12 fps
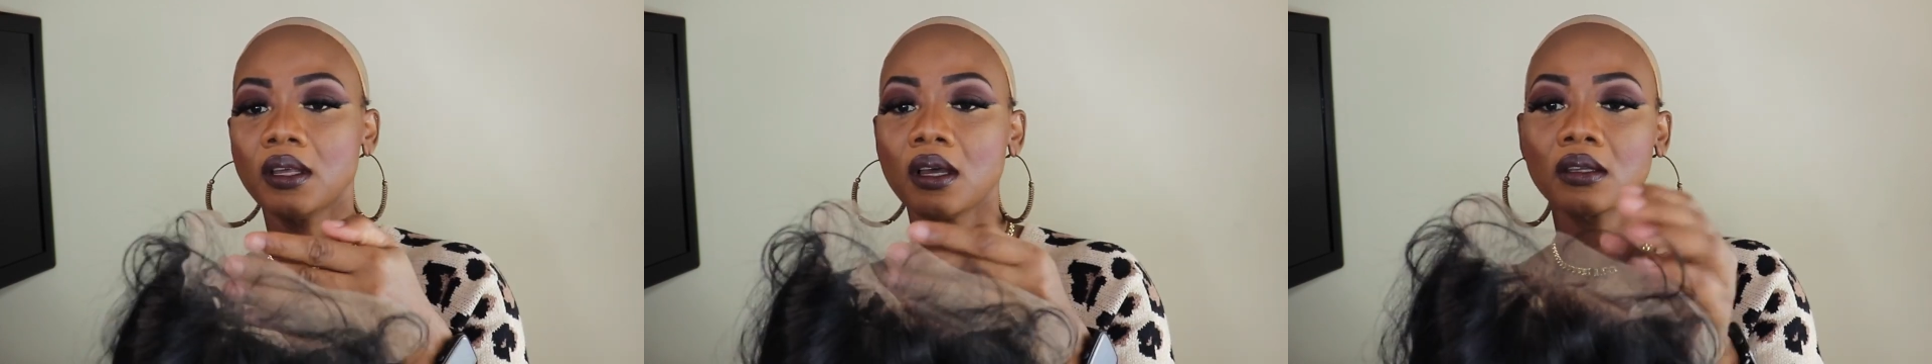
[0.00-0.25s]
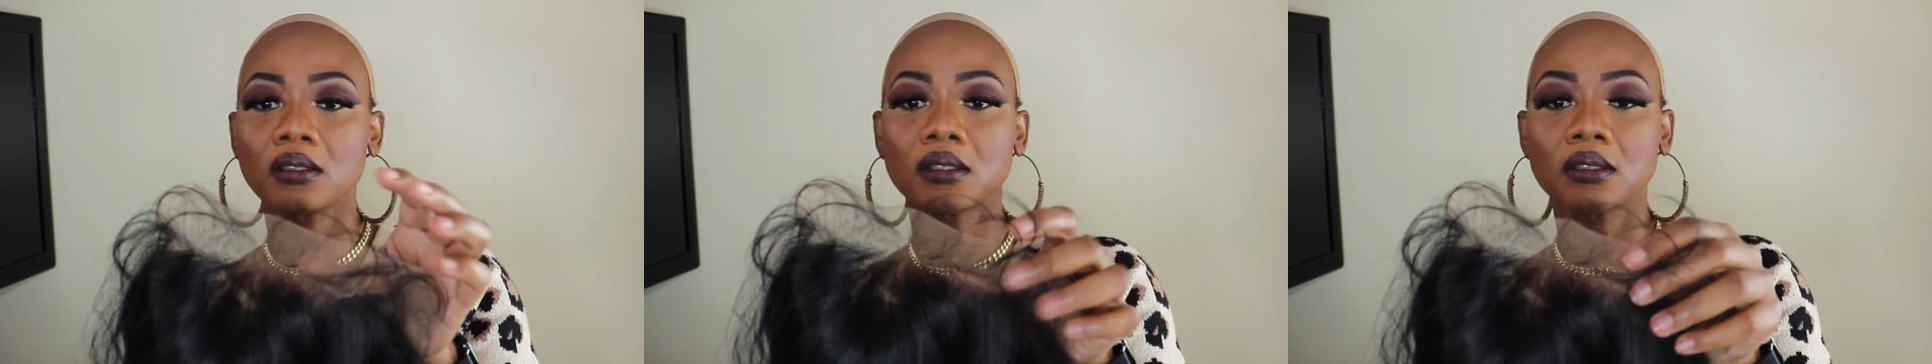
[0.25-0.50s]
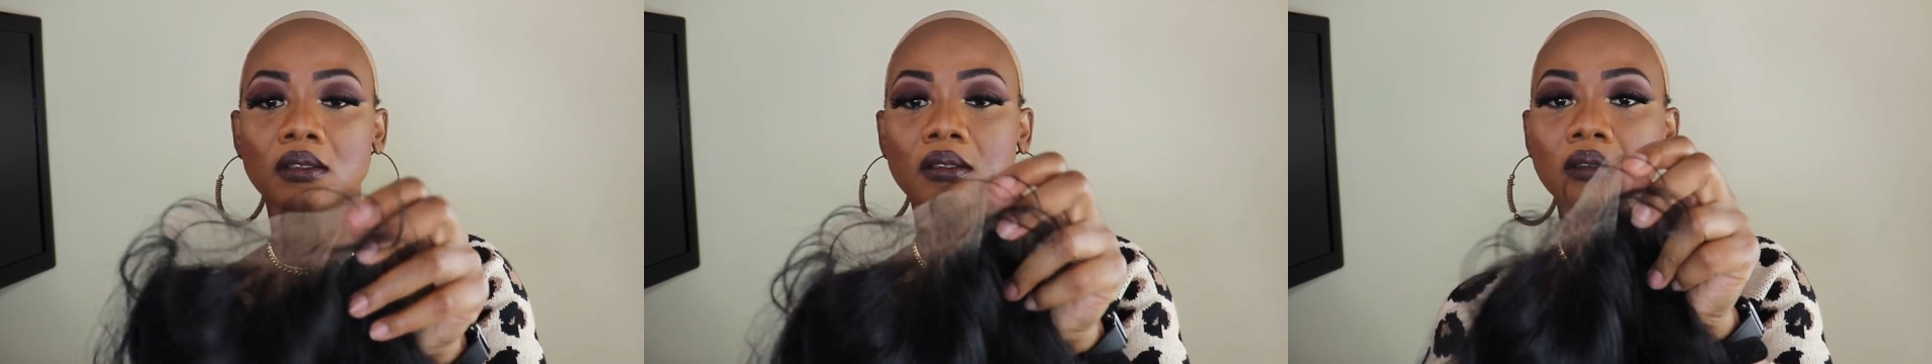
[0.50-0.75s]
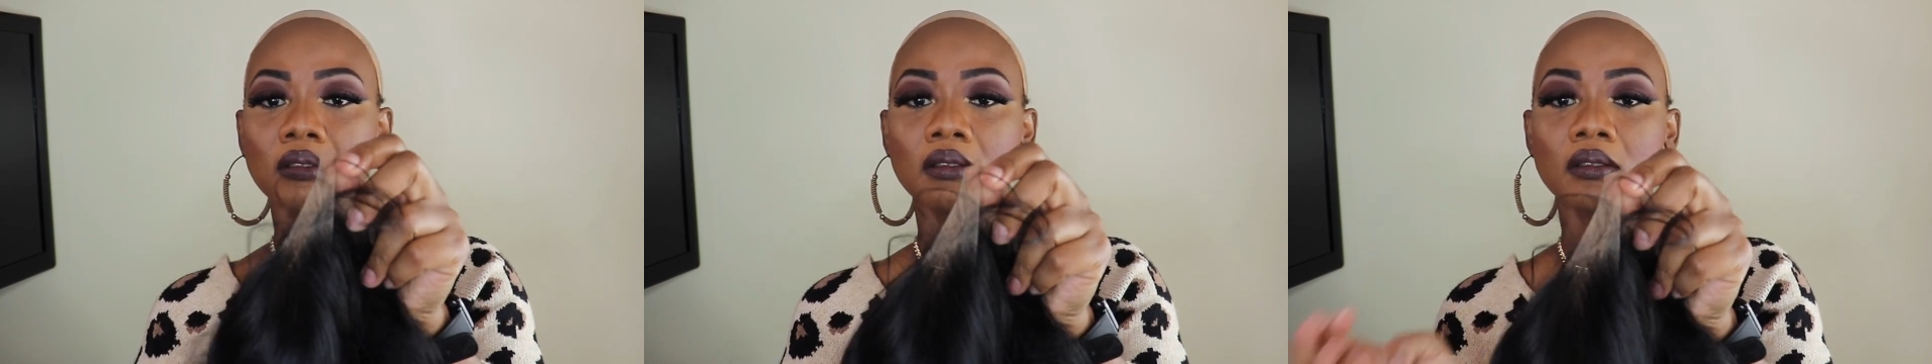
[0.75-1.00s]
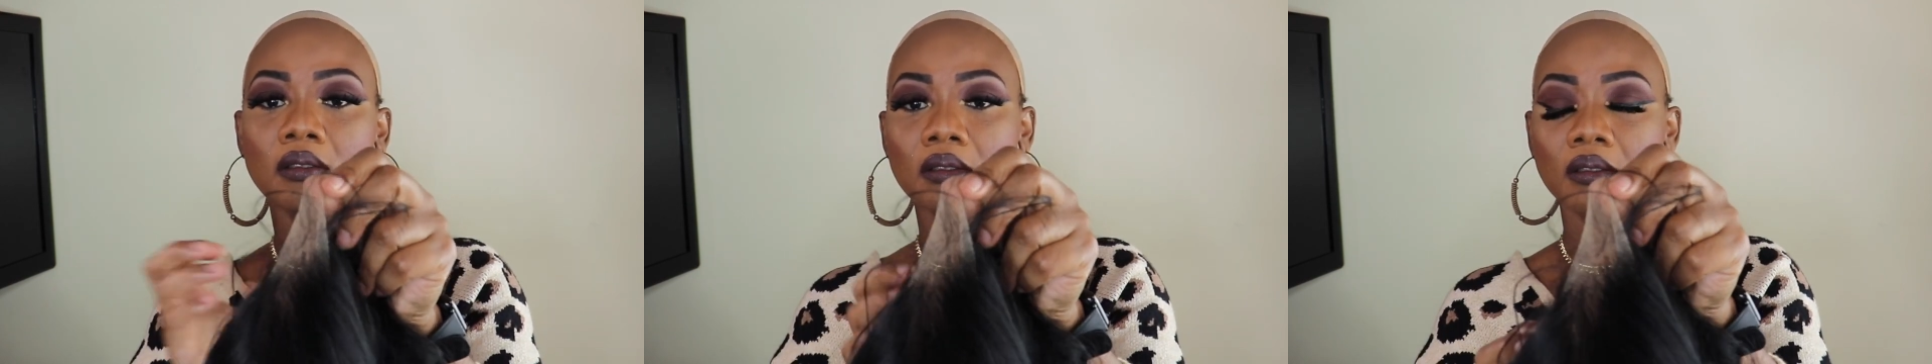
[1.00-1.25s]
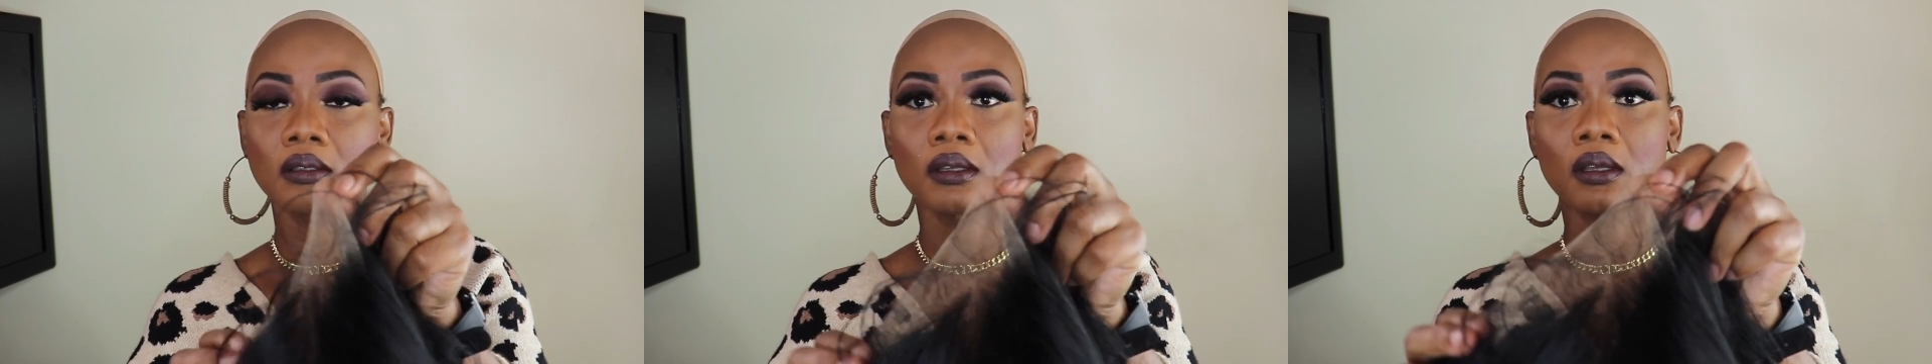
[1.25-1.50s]
looks.
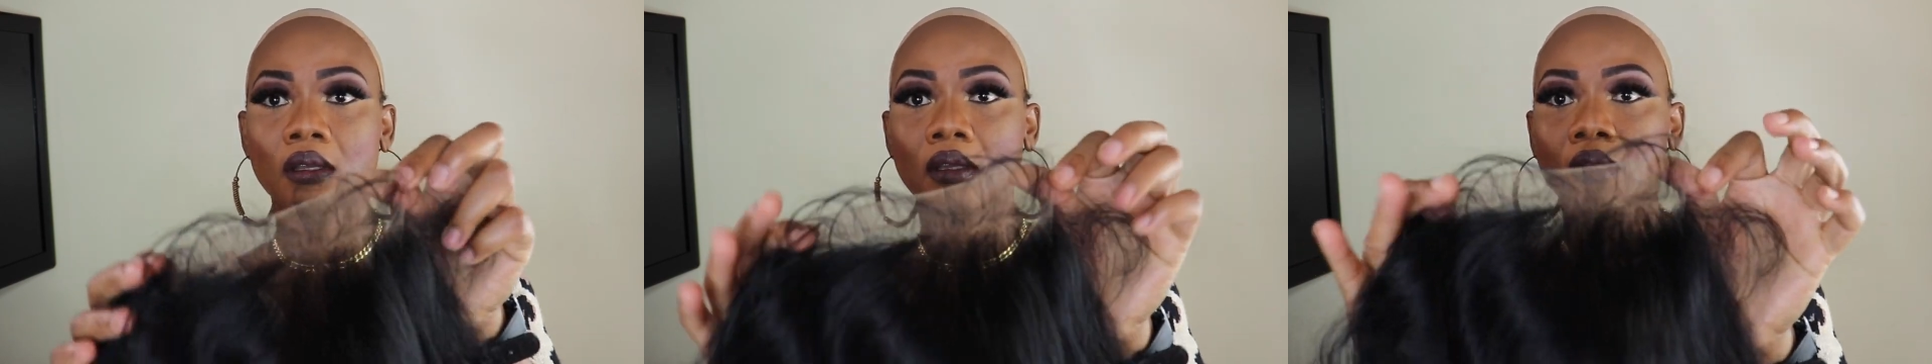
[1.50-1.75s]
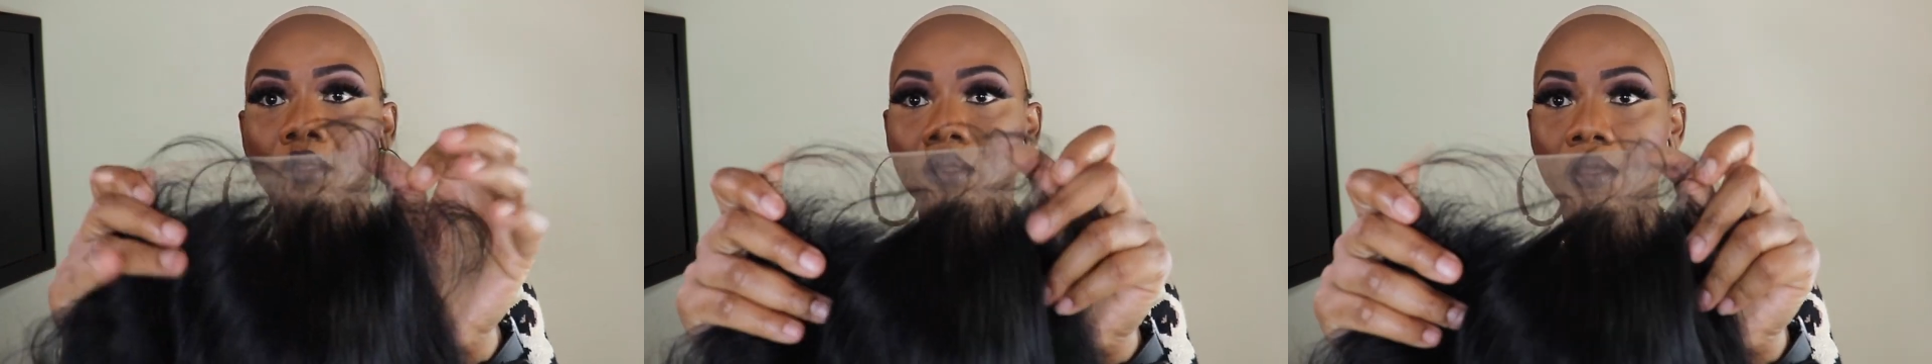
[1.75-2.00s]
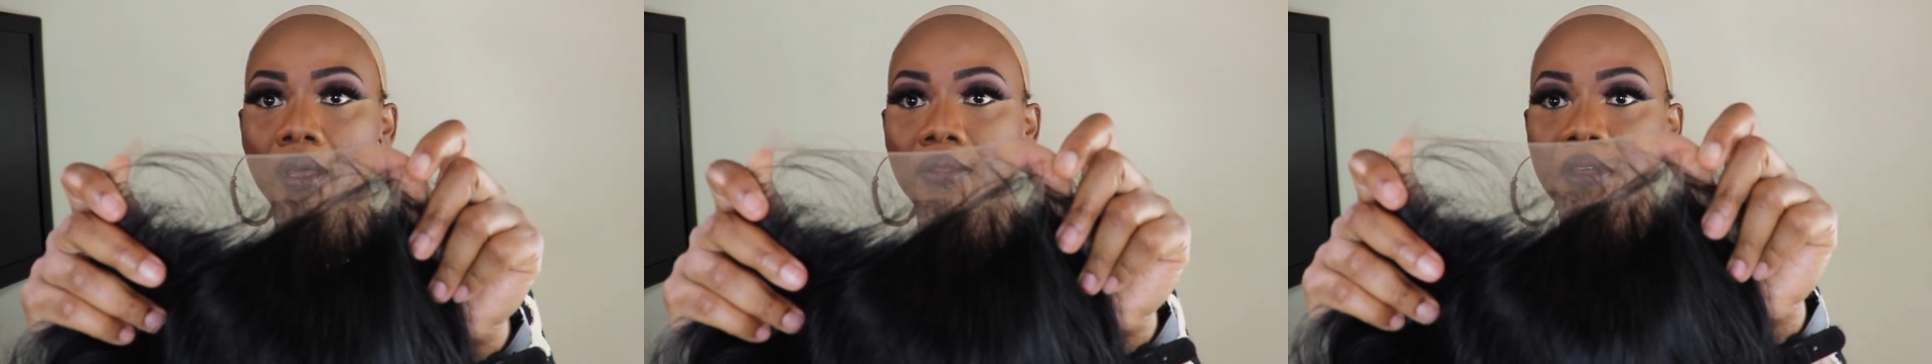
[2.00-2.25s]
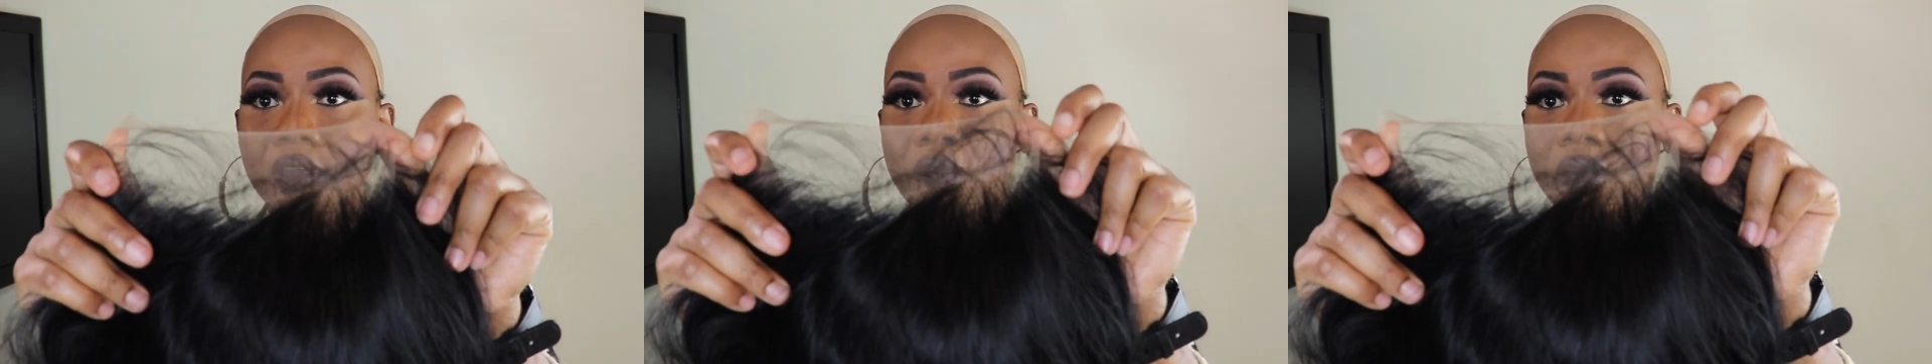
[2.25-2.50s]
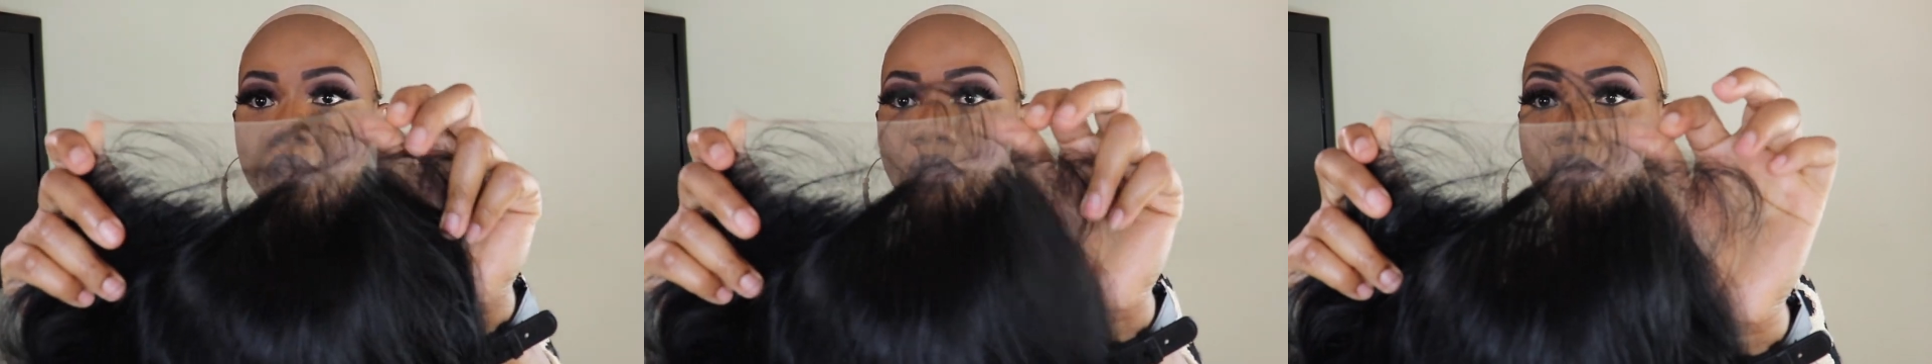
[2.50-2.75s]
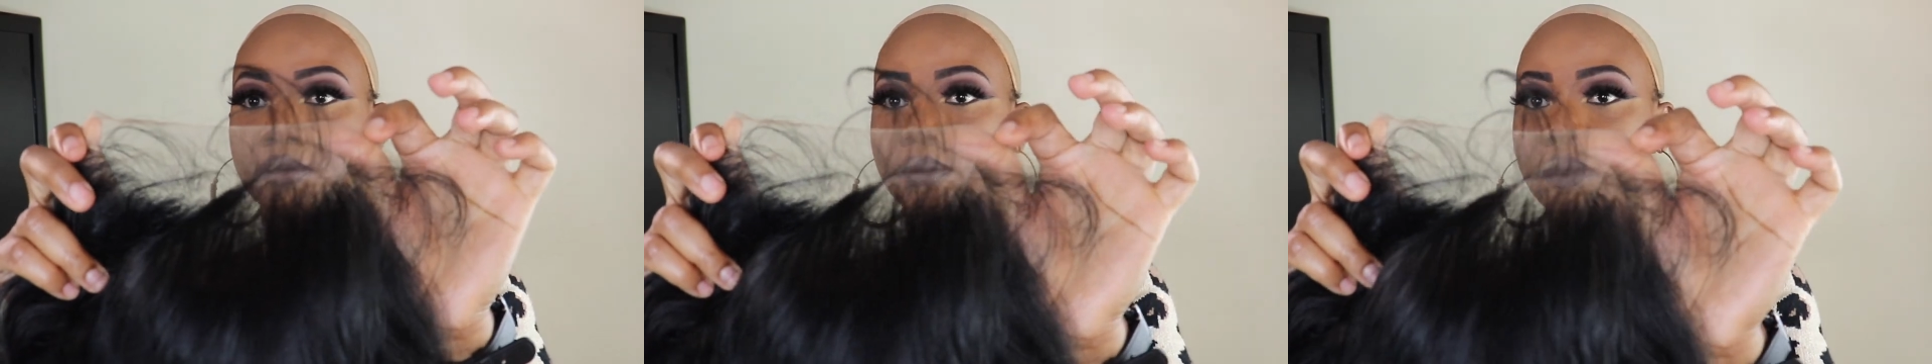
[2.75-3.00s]
Look at the
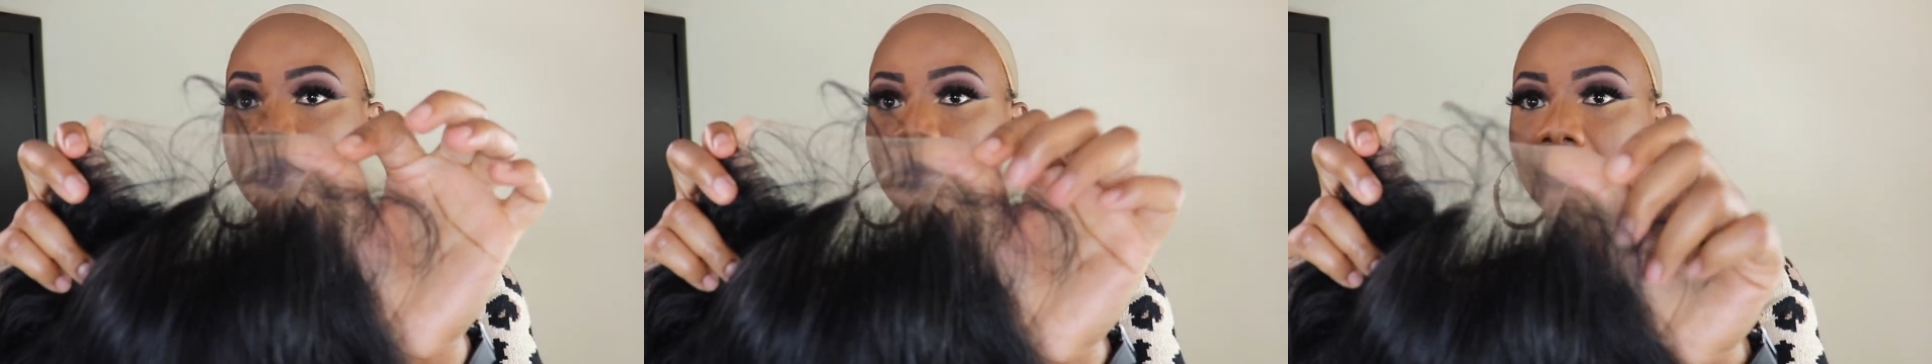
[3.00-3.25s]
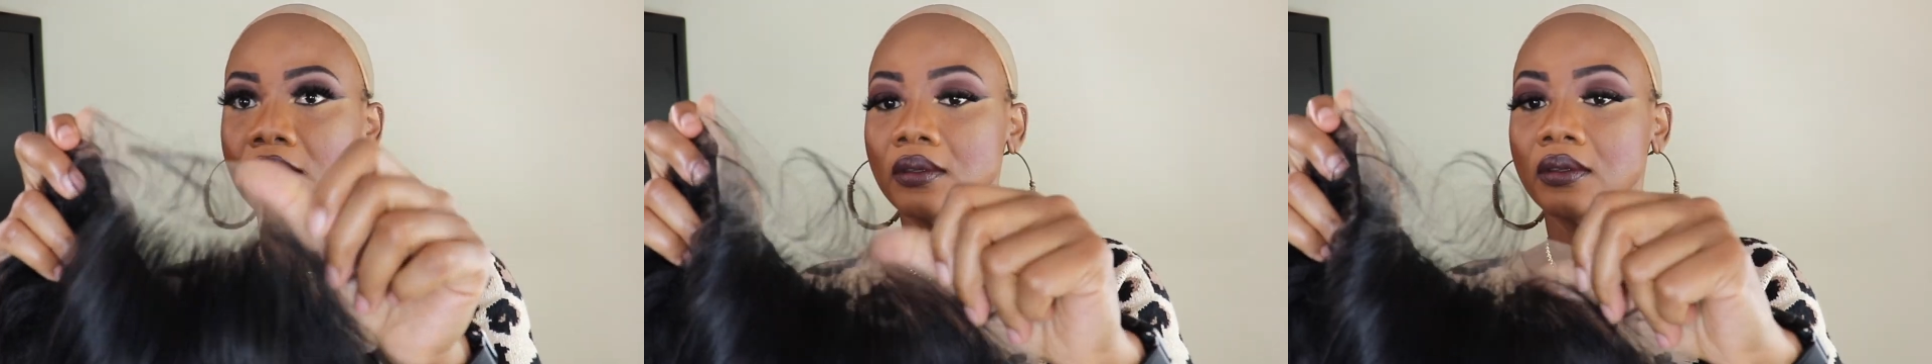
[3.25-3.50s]
hairline you will.